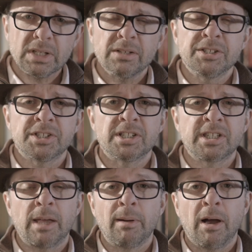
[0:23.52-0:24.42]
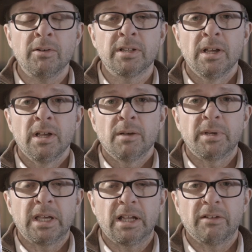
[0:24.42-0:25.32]
This just came out
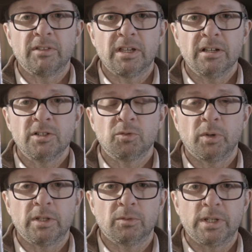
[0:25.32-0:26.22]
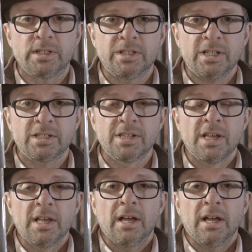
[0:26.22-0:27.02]
beginning of the year 2026,